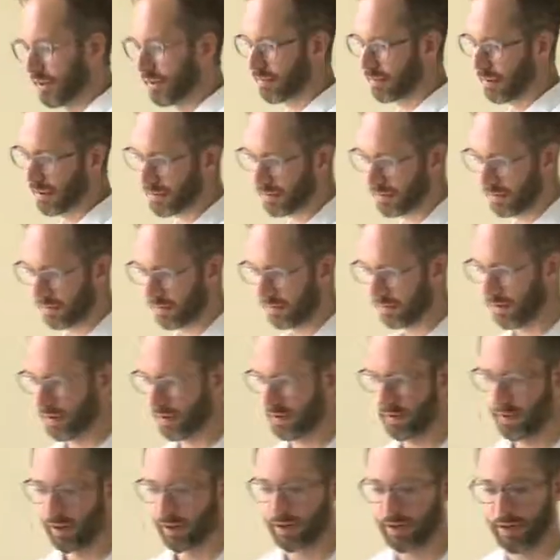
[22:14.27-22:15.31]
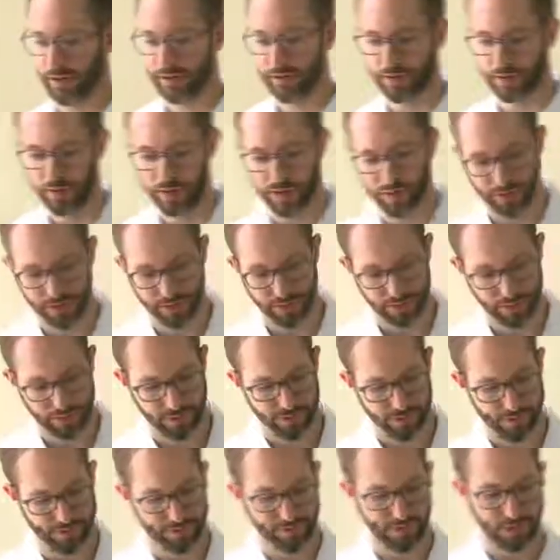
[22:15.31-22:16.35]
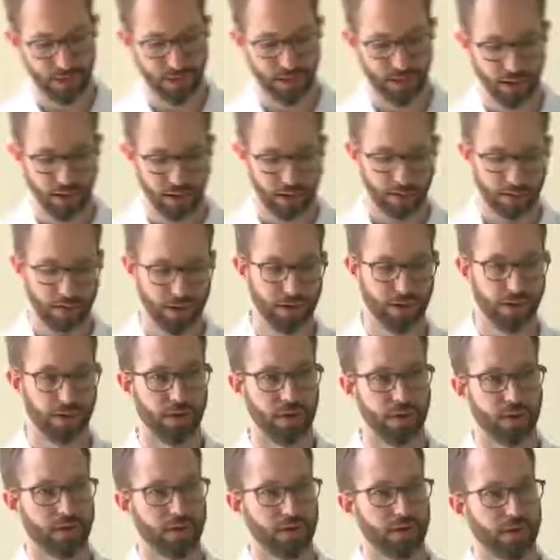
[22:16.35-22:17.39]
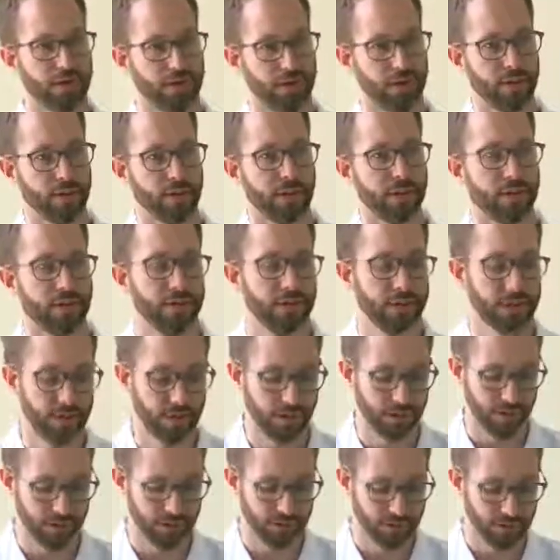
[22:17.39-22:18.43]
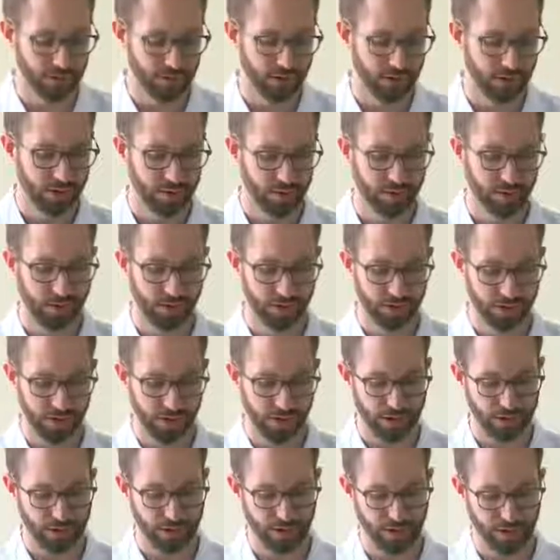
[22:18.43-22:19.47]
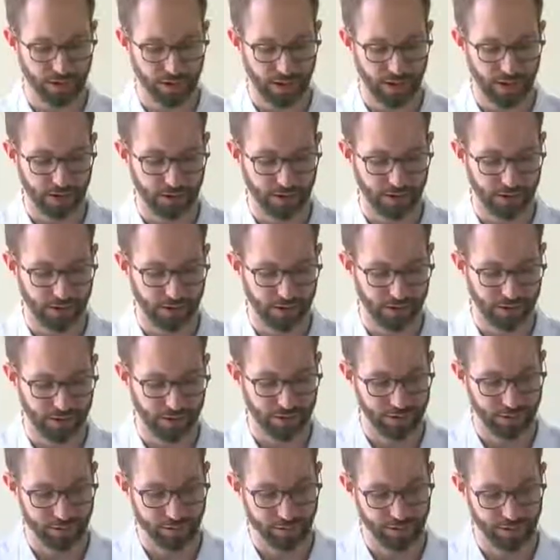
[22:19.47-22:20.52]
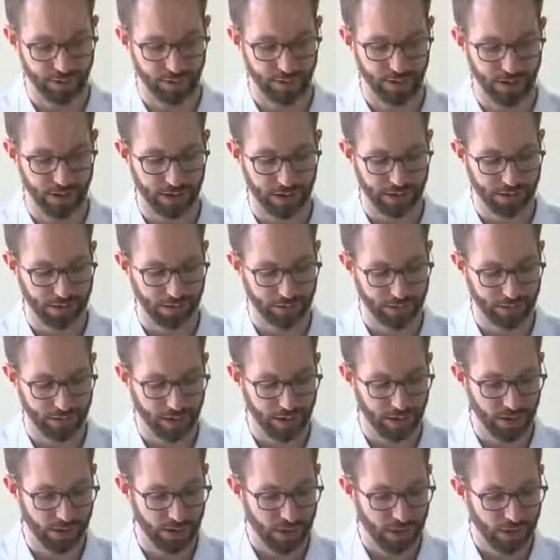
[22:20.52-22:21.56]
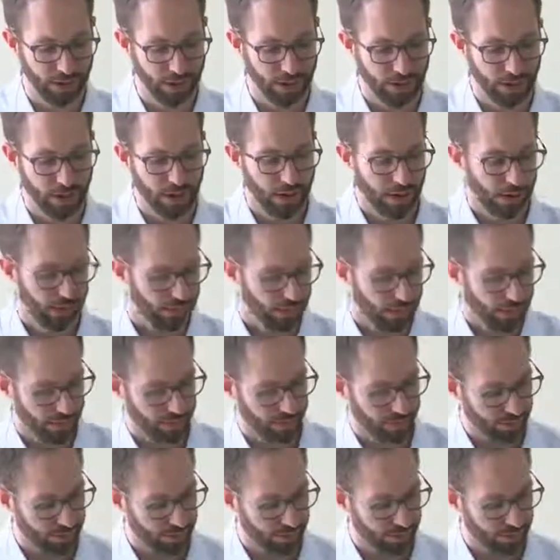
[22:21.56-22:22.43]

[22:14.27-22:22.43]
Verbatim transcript: especially if we're going to run a text analysis. And we don't want, for example, you know, forward slash t to have a, a meaning. Okay,